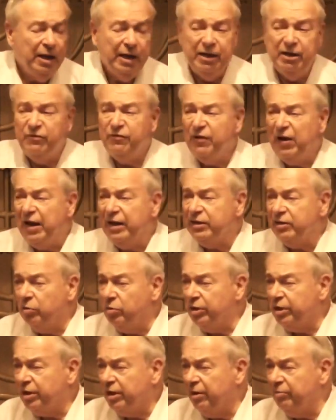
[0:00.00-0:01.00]
And in fact, I
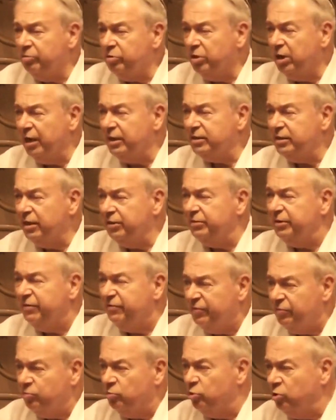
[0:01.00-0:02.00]
want to calm you guys down
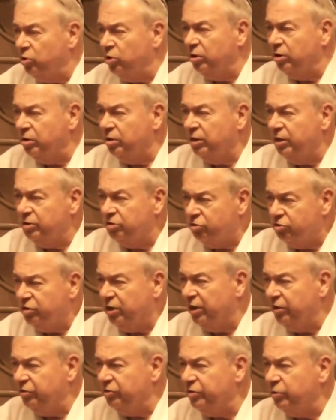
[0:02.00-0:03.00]
even more and to
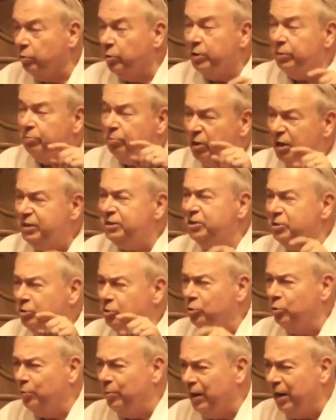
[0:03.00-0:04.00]
tell you that when
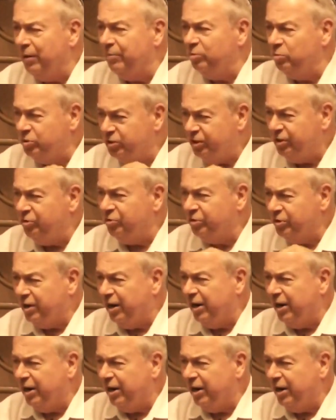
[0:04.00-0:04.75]
President Obama was here